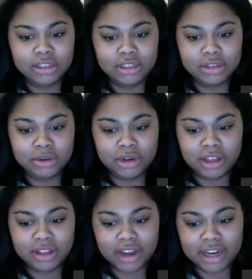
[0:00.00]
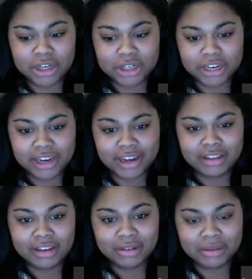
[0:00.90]
to another country and
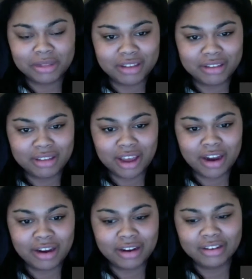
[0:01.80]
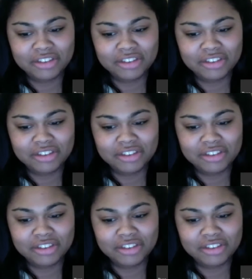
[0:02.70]
they do things there and